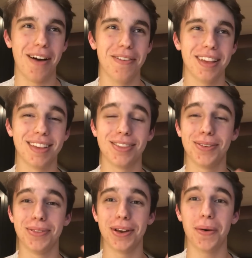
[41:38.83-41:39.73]
now, is
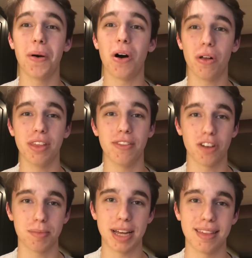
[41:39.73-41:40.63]
to know all the
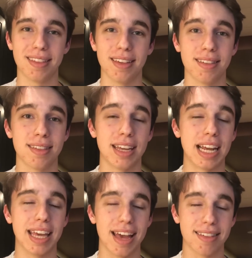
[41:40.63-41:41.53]
verb tenses. And
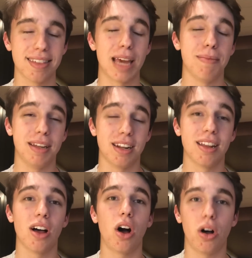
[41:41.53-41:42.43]
yes, I mean
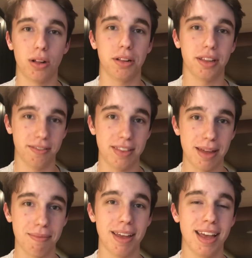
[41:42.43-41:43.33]
all of
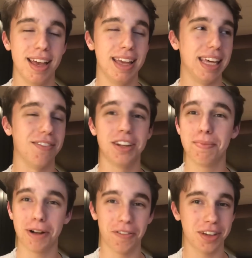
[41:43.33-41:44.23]
them. Even
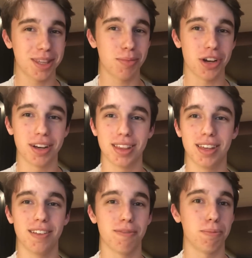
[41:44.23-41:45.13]
imperfect
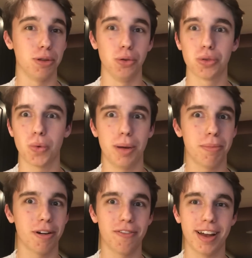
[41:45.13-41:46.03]
subjunctive,
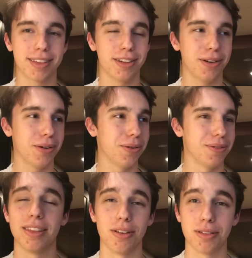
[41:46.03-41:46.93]

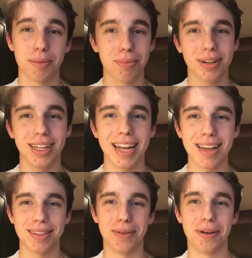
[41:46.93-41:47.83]
pluscuamperfecto, there's some pretty
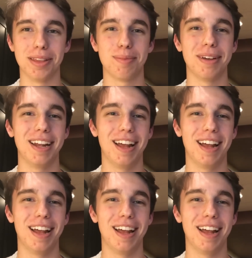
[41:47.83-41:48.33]
nasty ones, but